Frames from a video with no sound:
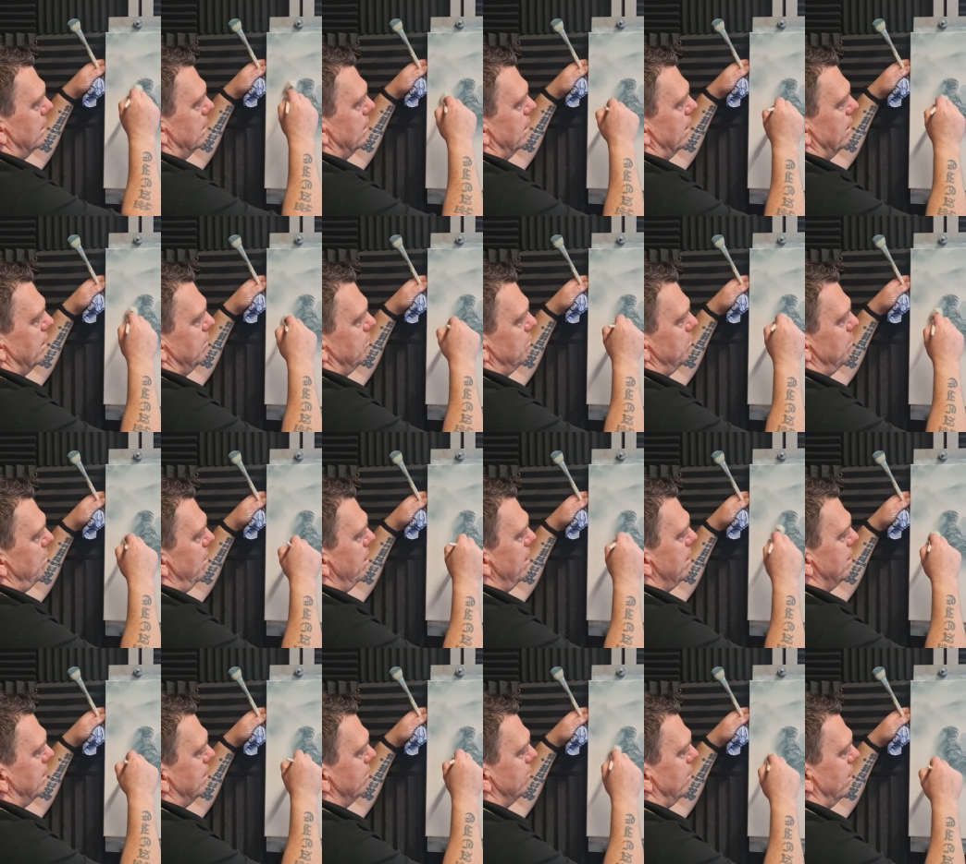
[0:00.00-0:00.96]
And it
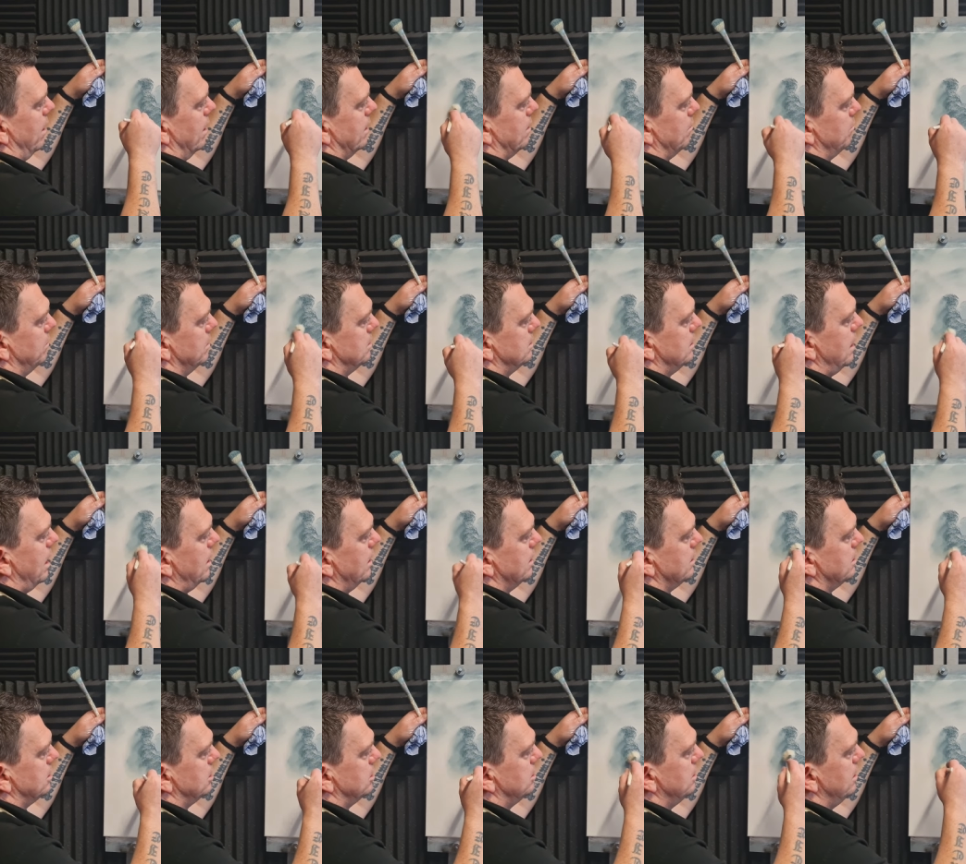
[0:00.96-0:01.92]
may give it like a
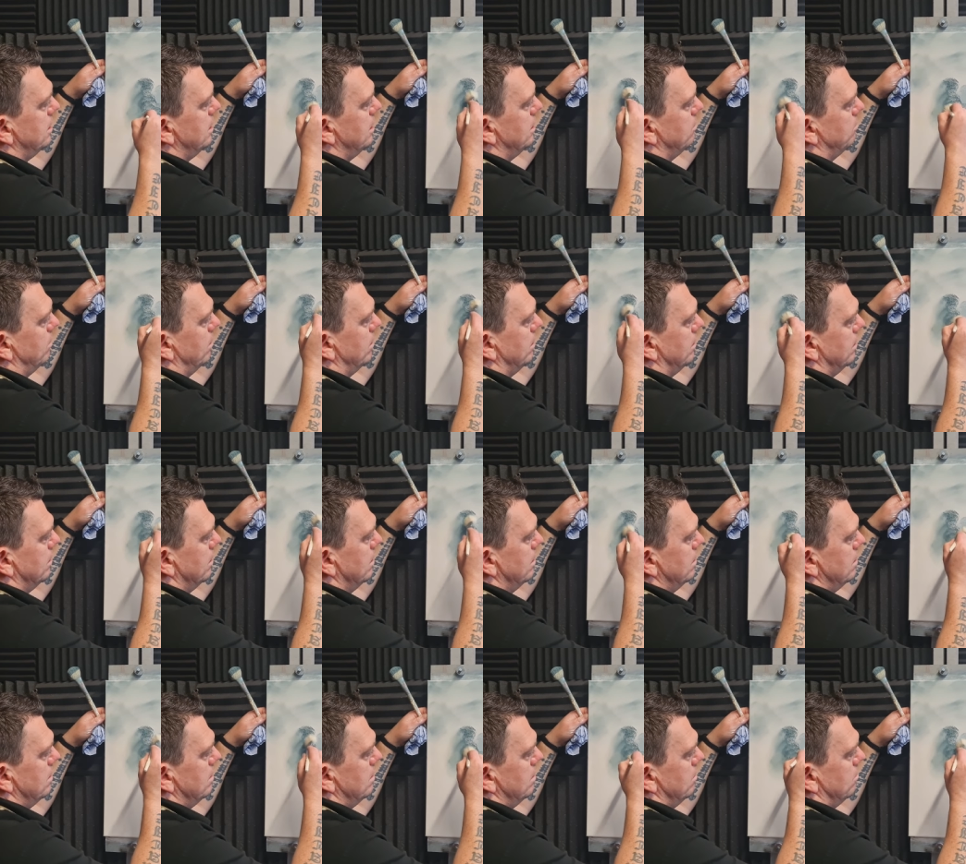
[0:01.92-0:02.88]
metallic sheen
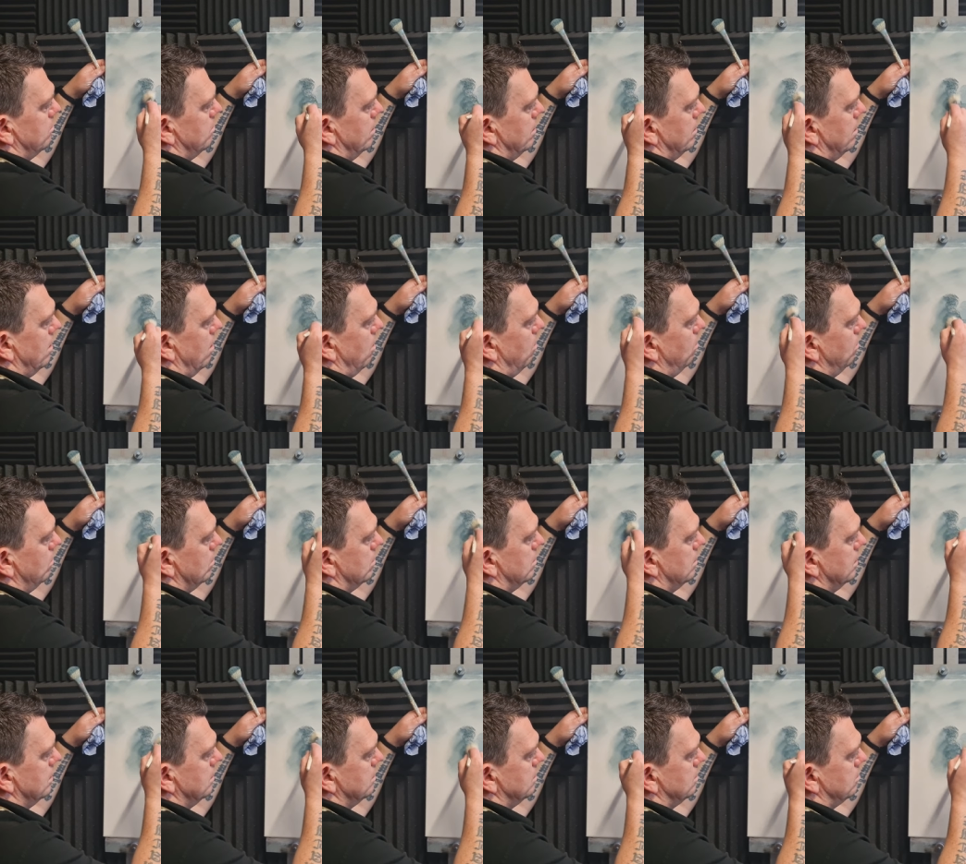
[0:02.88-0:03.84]
when the whole
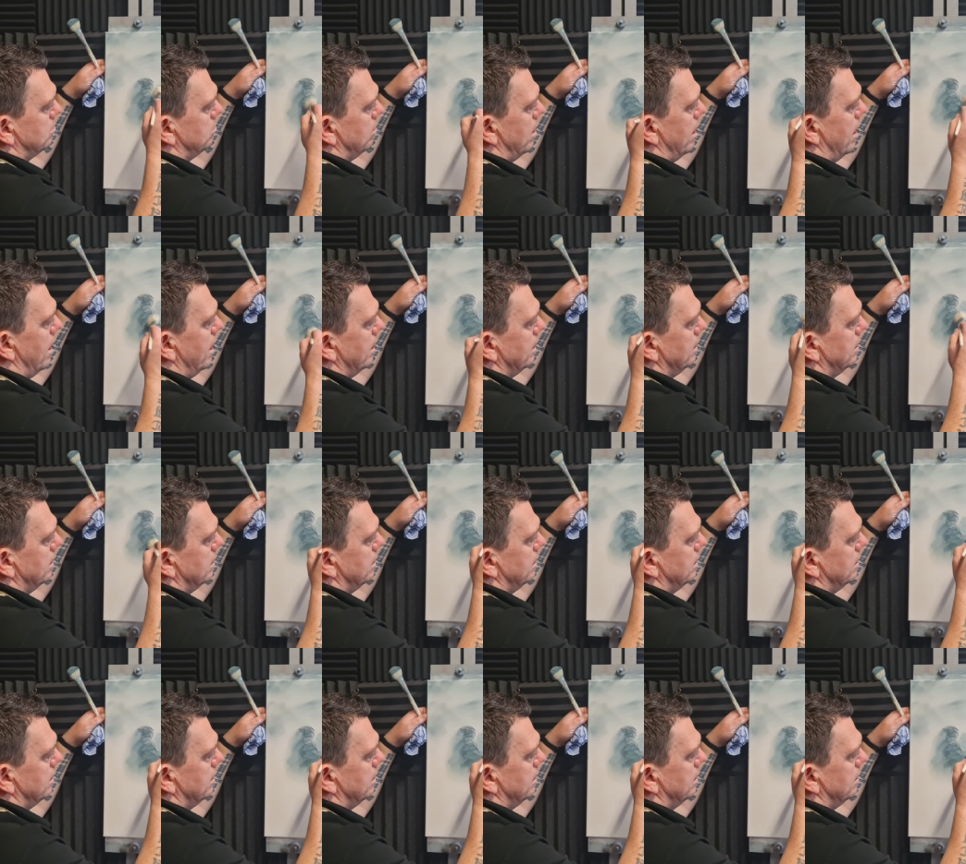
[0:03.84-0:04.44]
thing's dry.